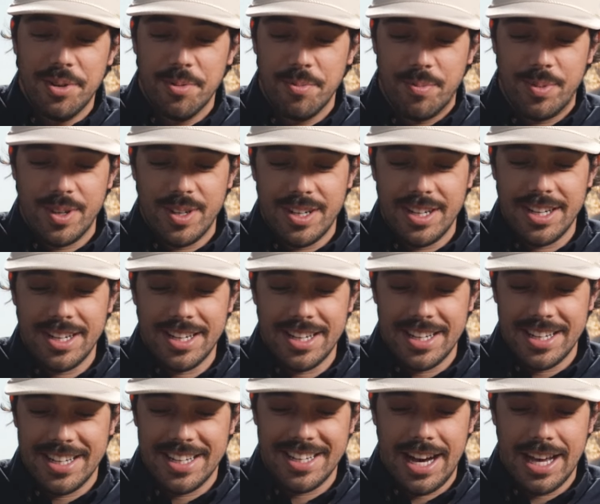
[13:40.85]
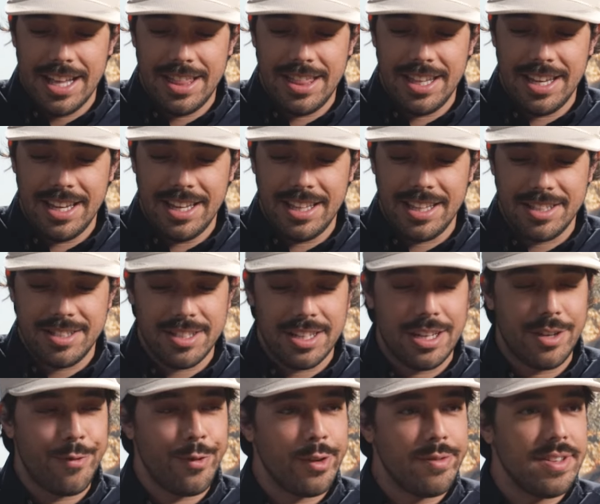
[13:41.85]
But I think it's
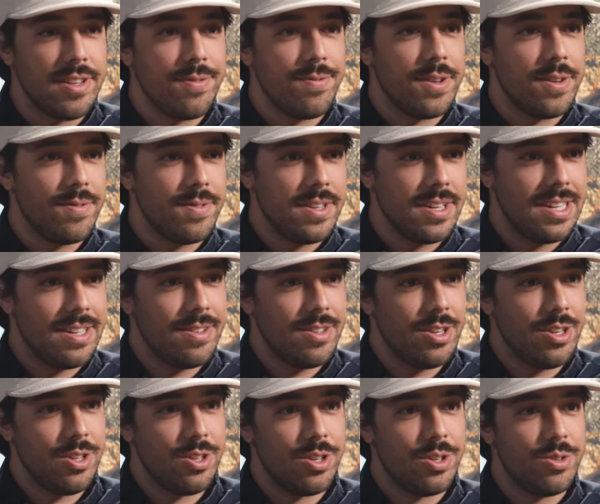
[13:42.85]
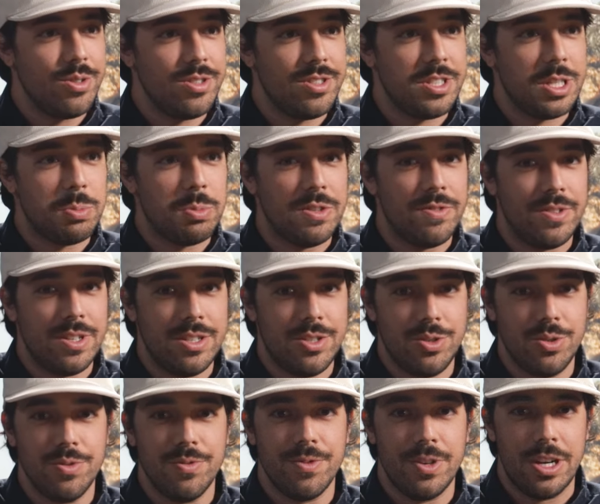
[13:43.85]
like 50-50. You know, there's some of us
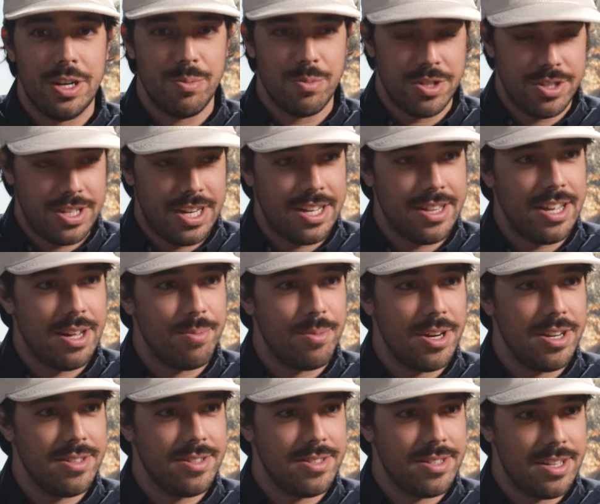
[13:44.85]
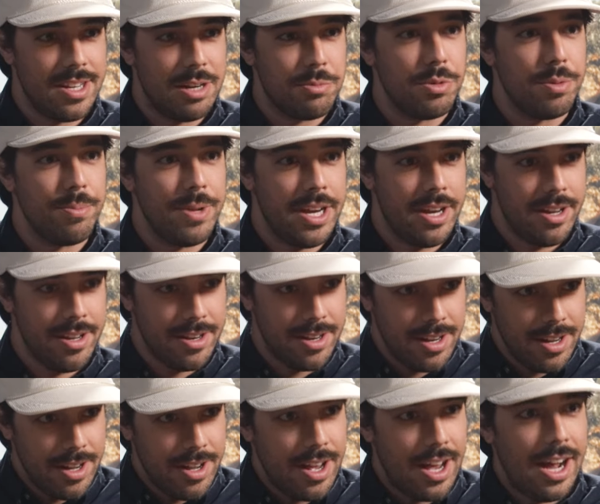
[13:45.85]
who very much had that mindset. I'm a man.
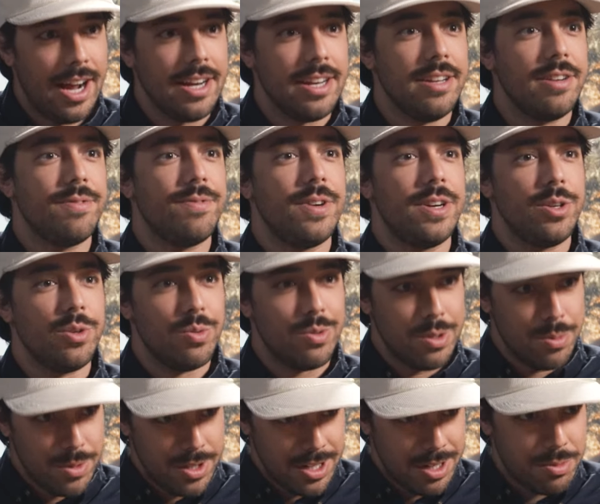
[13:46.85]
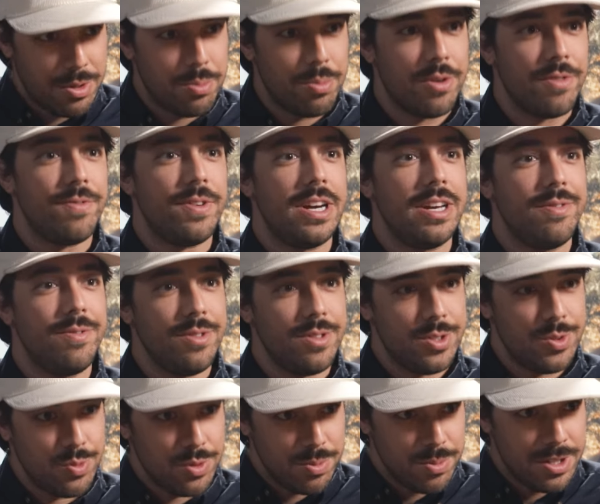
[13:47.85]
I need to find a woman. I'm going to provide for
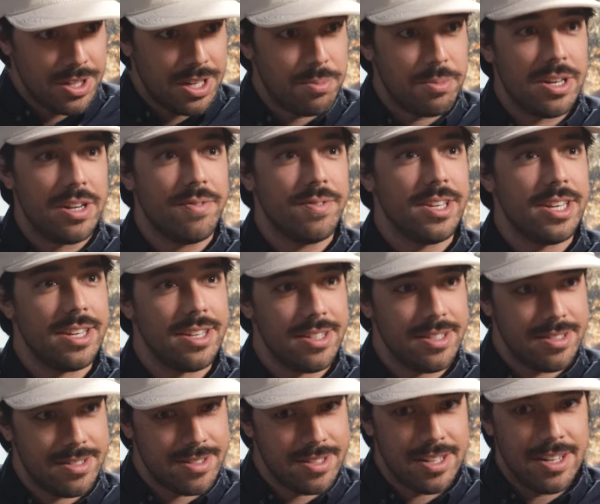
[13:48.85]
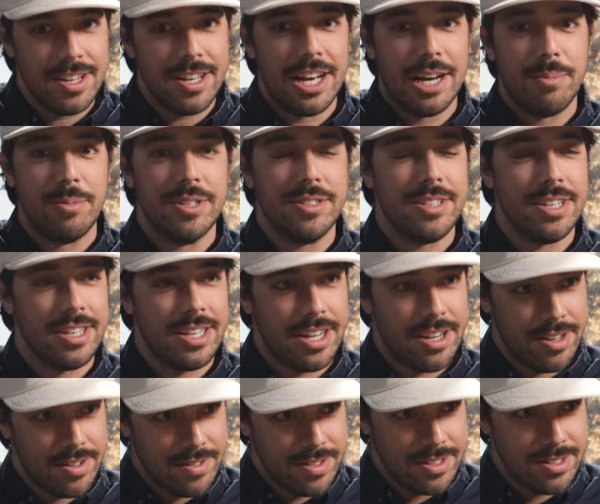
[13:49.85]
this woman. I'm going to have kids. I'm going to take
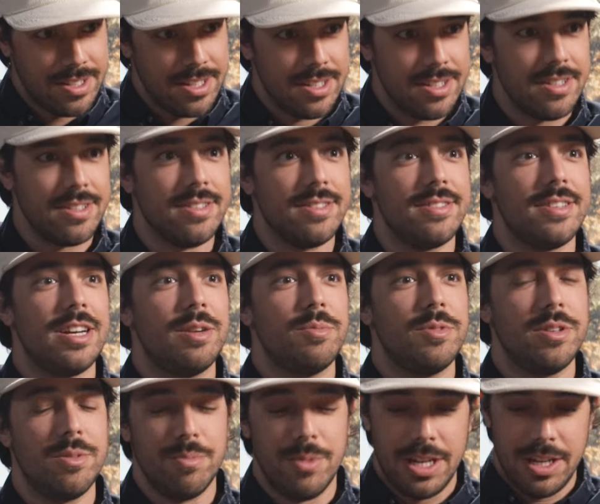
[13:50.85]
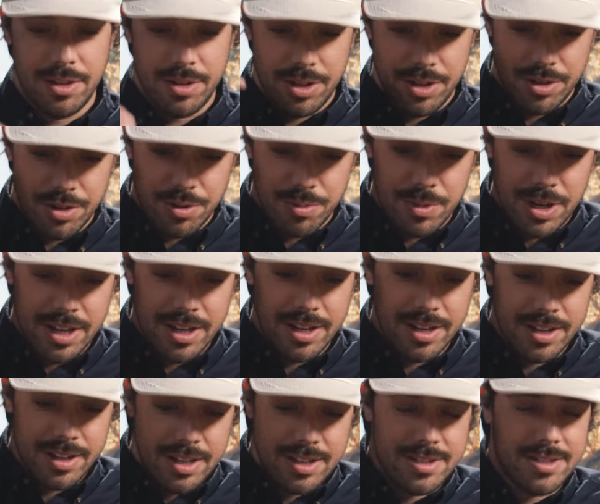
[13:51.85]
care of these kids. I'm going to make, you know, my
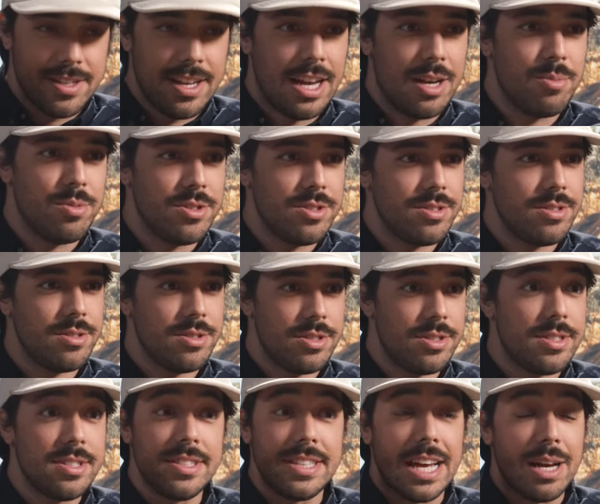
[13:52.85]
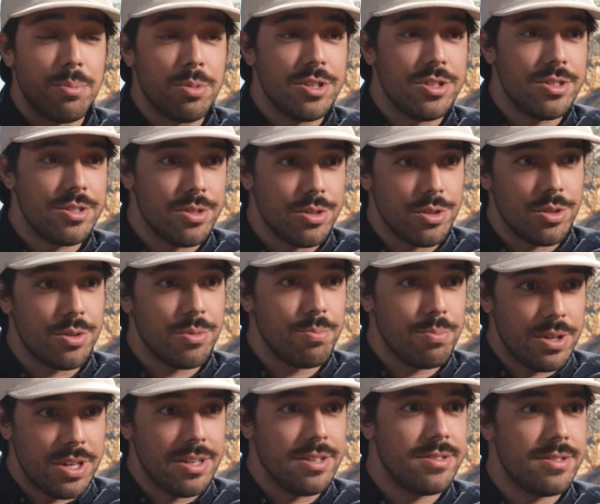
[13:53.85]
established little
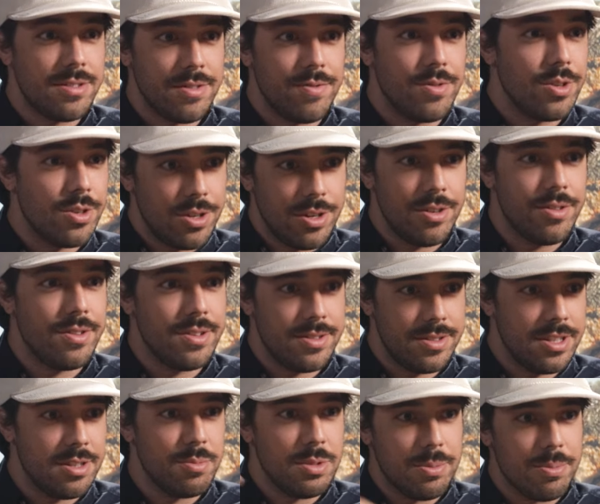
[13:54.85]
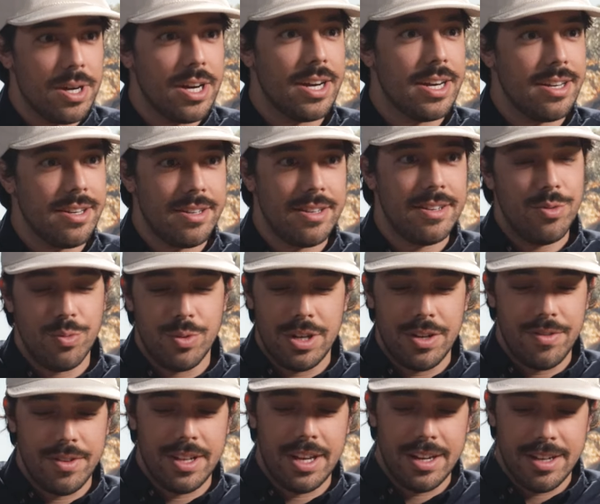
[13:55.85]
piece of the earth is going to be mine,
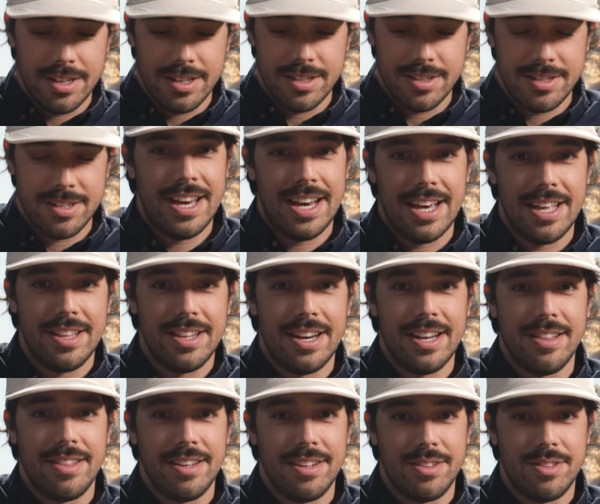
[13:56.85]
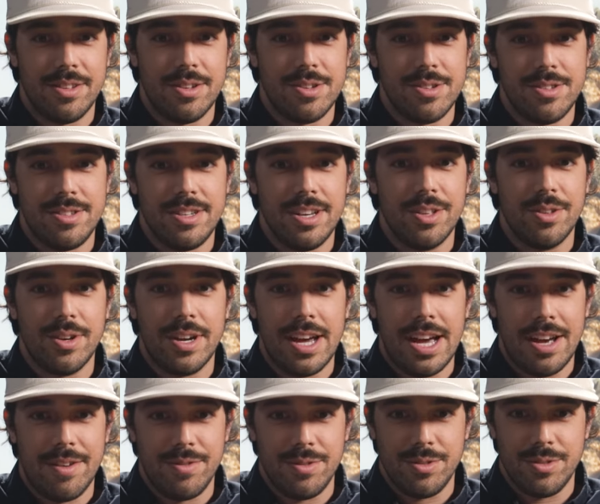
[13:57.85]
whatever that is. And then I think there's the other
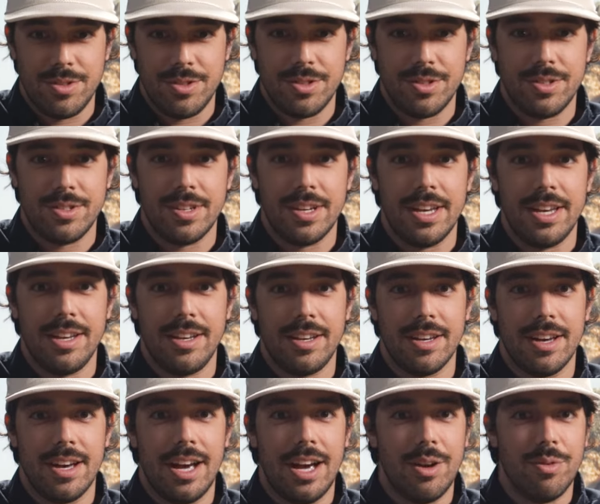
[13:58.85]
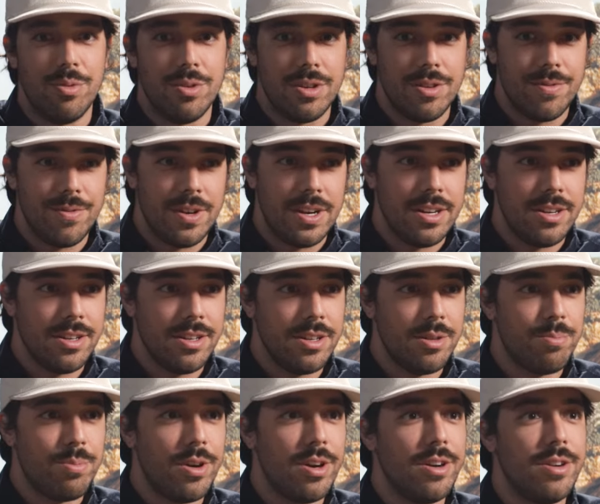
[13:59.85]
half who's just like, I want to find a
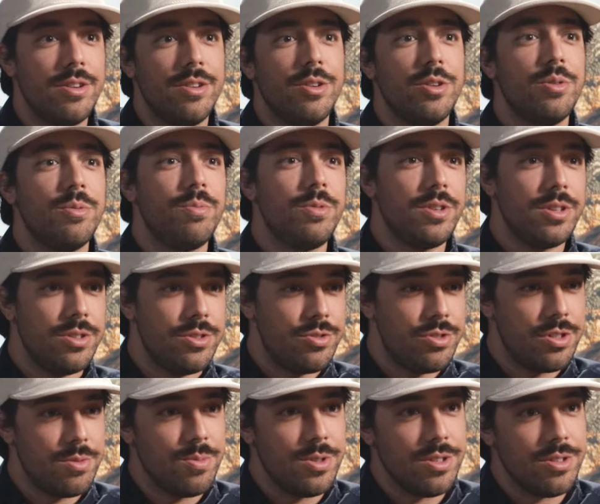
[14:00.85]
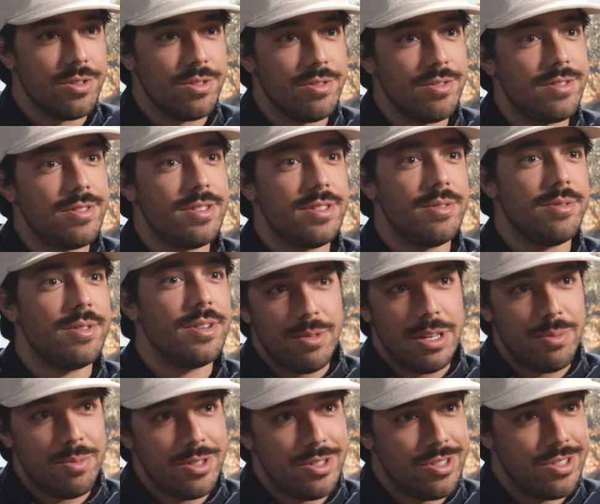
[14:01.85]
good partner who contributes and
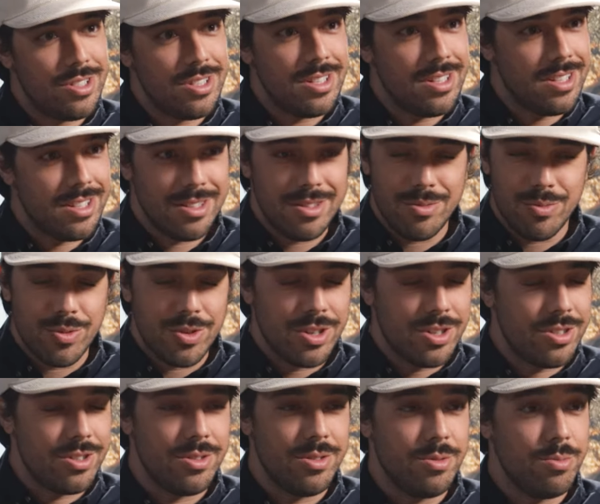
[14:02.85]
maybe she can work.